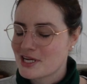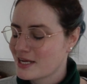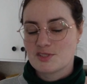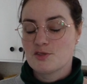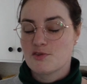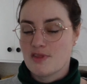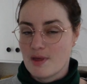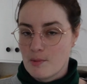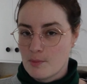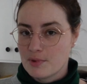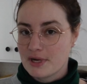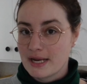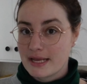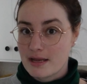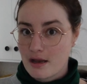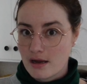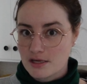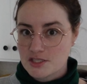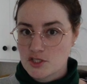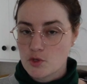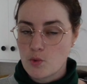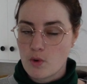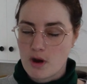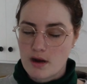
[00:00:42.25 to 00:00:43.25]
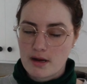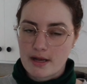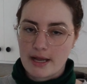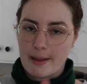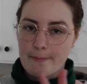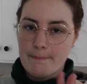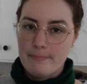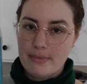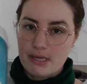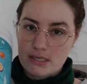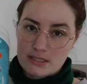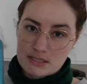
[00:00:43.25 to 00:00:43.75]
So then when I got to work, I
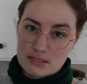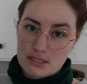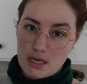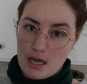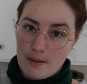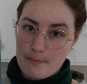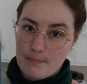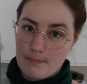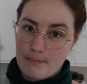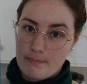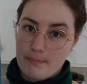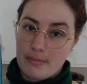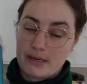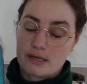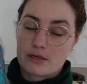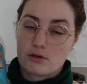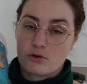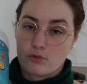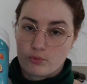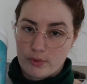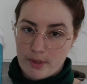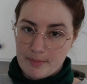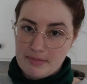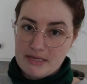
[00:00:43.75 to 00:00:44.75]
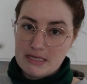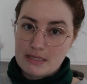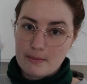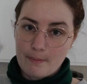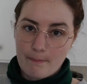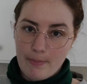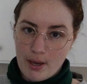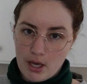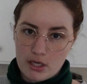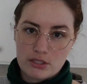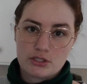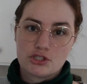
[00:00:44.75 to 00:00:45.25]
mixed up my Caribbean
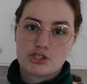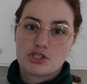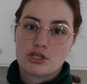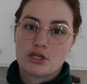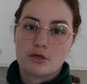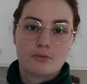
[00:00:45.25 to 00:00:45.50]
Punch